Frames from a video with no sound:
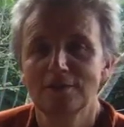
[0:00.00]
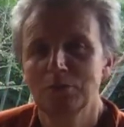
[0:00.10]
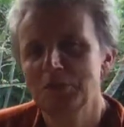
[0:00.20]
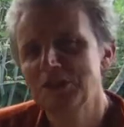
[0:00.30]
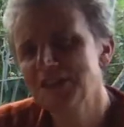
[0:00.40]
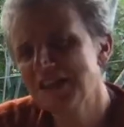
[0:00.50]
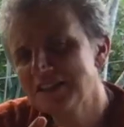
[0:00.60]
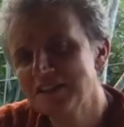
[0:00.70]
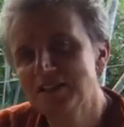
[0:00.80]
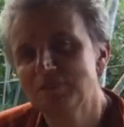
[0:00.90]
But yet,
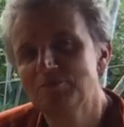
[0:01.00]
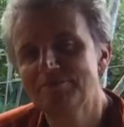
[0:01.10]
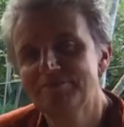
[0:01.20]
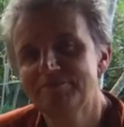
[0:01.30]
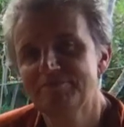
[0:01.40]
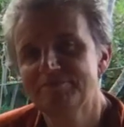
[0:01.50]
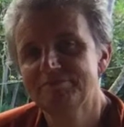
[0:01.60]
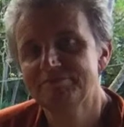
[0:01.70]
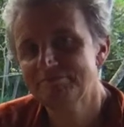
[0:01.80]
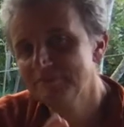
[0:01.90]

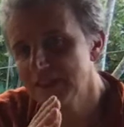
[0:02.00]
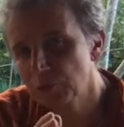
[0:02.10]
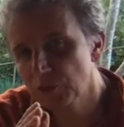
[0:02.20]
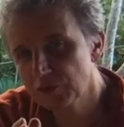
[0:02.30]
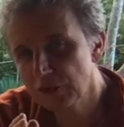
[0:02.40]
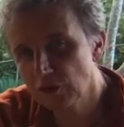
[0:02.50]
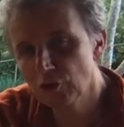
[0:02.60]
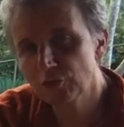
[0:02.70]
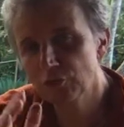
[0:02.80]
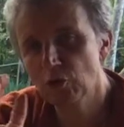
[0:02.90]
there was a lot
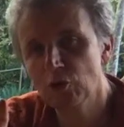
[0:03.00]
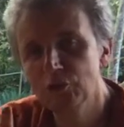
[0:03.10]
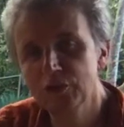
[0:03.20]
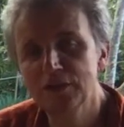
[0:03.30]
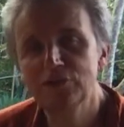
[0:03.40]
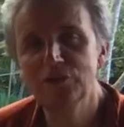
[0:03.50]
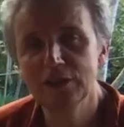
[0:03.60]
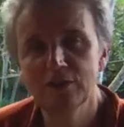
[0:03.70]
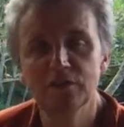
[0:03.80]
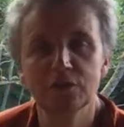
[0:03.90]
of cause and
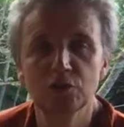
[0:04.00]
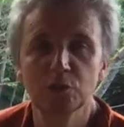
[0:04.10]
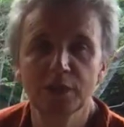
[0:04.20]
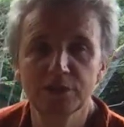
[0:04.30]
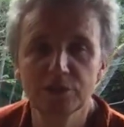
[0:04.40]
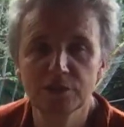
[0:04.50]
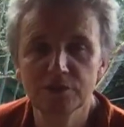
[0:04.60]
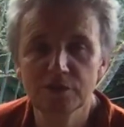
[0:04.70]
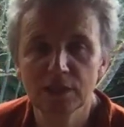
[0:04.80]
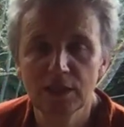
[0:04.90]
effect
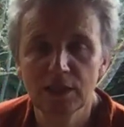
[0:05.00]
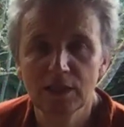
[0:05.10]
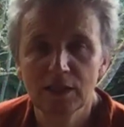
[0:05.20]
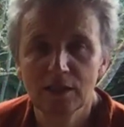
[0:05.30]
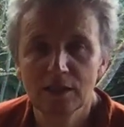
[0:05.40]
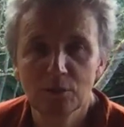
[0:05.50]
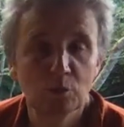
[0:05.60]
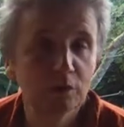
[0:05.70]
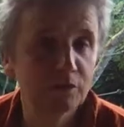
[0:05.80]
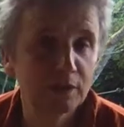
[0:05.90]
situations that
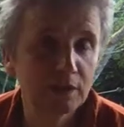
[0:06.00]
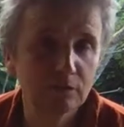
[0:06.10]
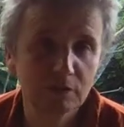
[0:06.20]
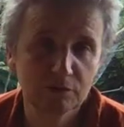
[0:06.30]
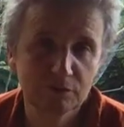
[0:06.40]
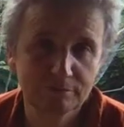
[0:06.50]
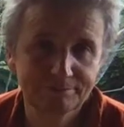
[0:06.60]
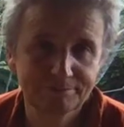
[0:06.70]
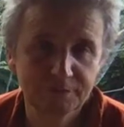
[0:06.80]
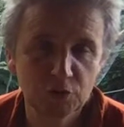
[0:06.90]
wasn't given
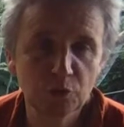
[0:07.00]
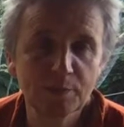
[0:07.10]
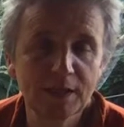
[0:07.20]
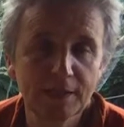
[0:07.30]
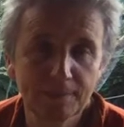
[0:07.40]
to me.